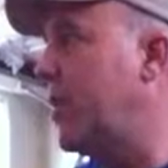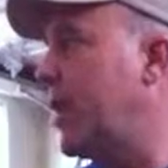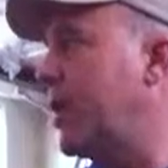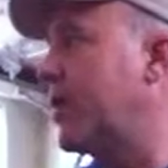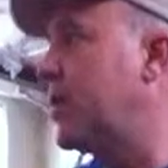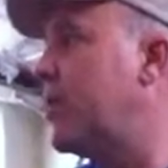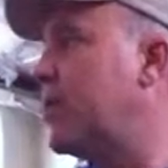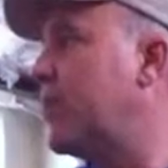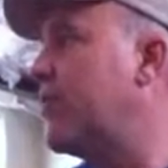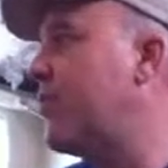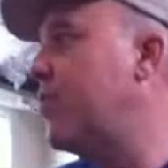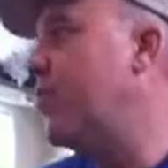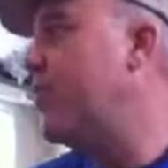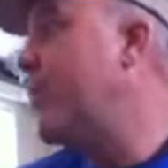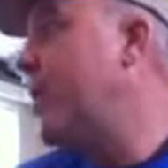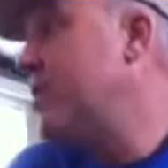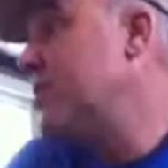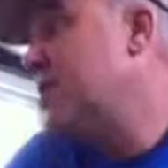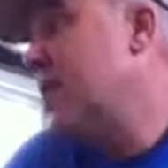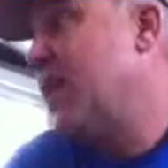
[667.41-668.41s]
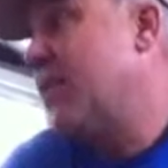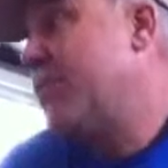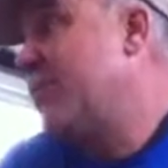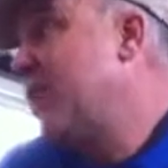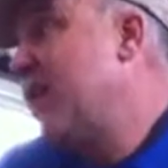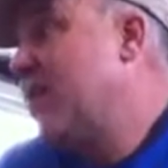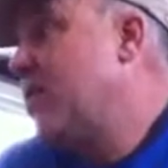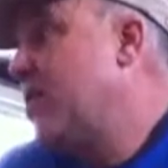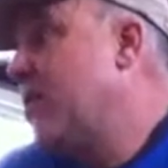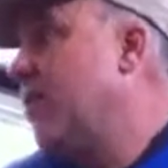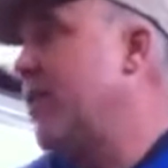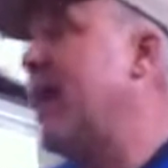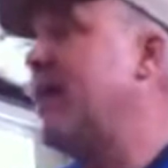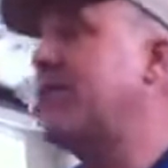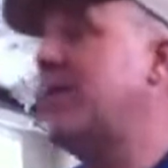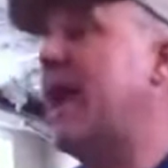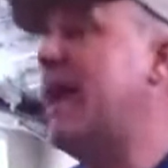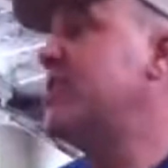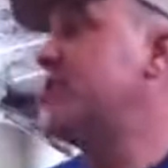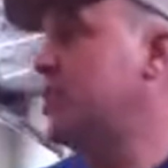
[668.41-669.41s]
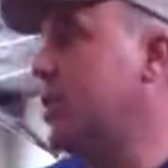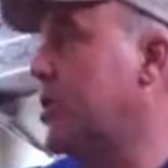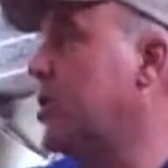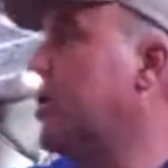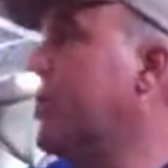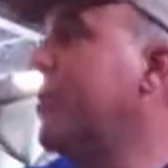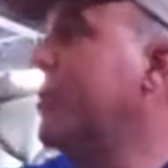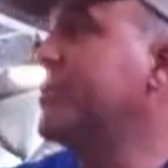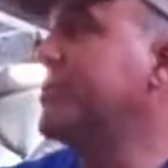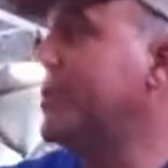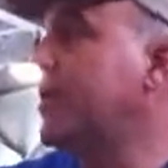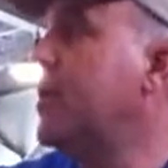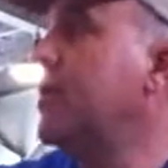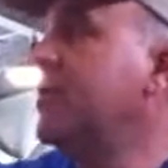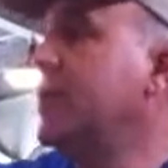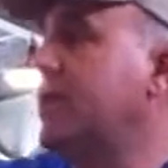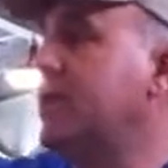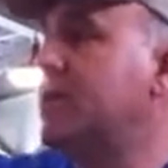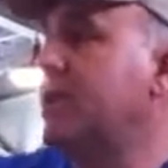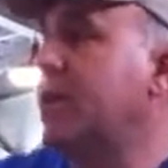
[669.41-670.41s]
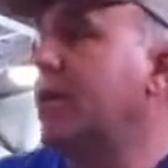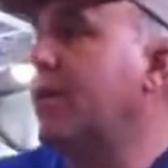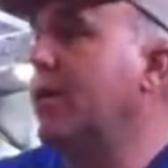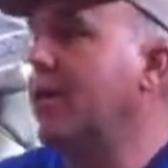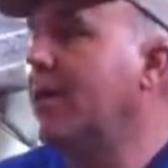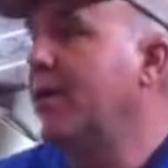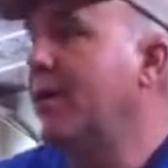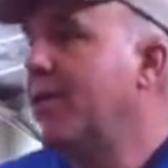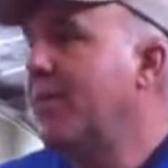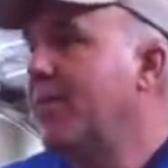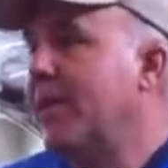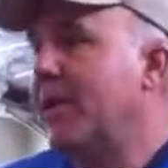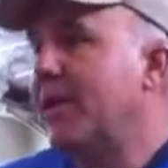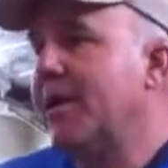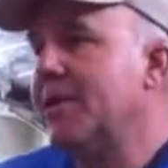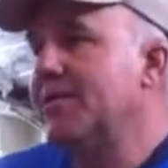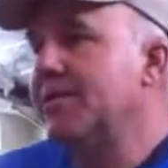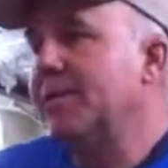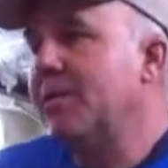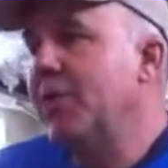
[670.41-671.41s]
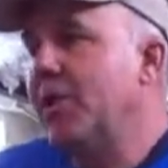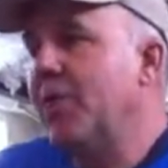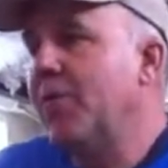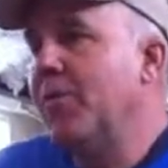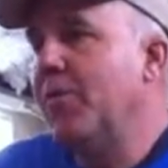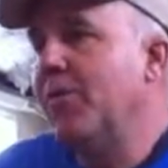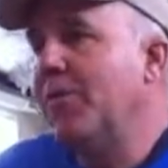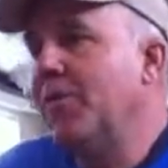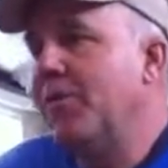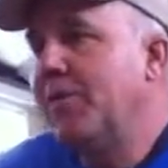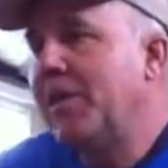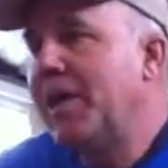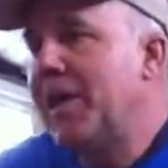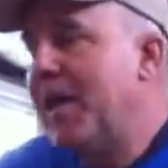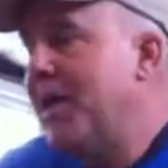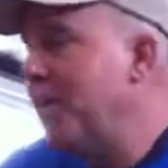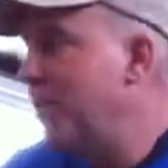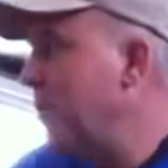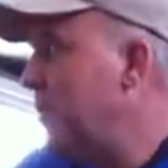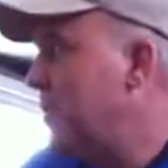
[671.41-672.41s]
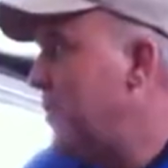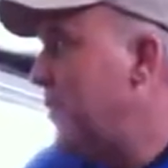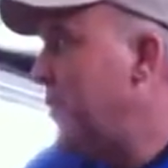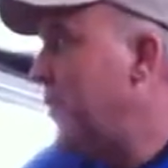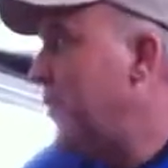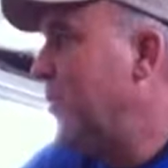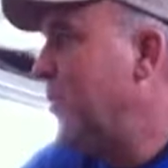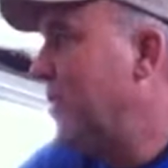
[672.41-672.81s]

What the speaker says: We aren't going to do fluid milk, because we can't do it. We have to add sugar to ours to sell it, because, you know, we can't do what you do.